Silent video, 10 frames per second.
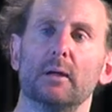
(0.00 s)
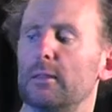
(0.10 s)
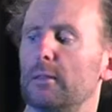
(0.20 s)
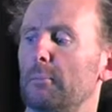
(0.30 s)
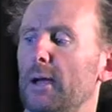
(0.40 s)

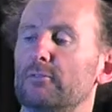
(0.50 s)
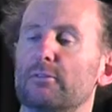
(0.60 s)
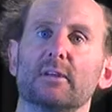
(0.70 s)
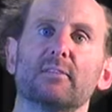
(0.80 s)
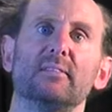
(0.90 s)
the
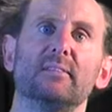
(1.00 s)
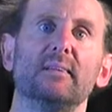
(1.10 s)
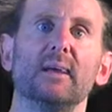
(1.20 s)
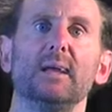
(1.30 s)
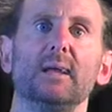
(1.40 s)
matrix
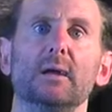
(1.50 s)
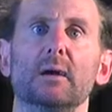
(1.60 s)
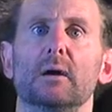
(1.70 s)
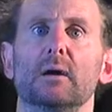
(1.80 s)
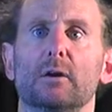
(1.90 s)
D
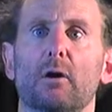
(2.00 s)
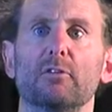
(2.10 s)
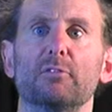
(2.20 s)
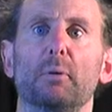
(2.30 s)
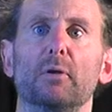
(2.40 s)

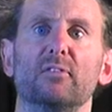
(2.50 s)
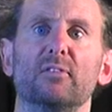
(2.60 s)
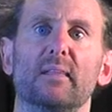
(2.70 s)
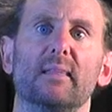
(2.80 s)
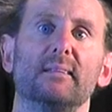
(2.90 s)
corresponds
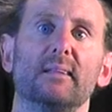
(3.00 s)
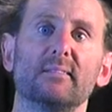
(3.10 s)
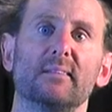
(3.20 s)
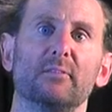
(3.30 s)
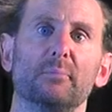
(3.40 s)
to the
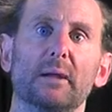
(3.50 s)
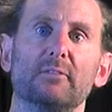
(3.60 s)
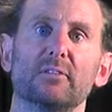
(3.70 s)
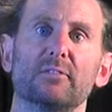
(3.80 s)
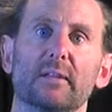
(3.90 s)
distance
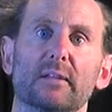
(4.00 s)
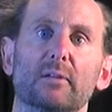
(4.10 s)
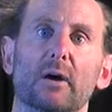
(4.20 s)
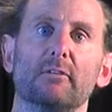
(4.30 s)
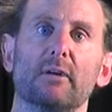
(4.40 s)
matrix for the
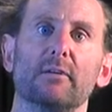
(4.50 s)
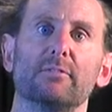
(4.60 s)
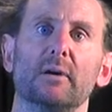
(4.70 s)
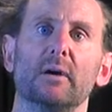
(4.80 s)
digraph,